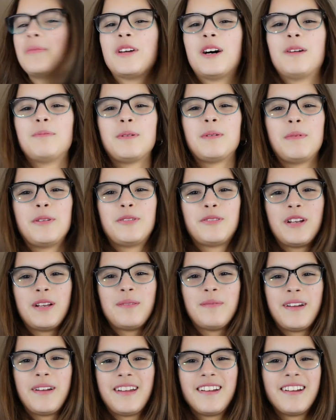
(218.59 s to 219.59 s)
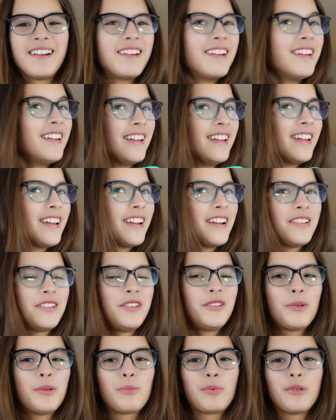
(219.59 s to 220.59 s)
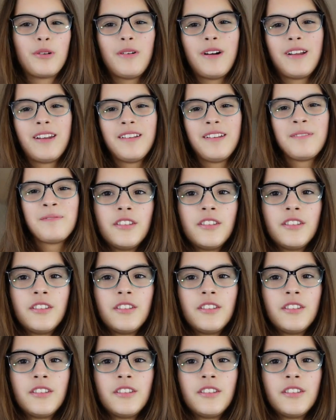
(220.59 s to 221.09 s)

be helping me straighten my hair because she's a pro at it.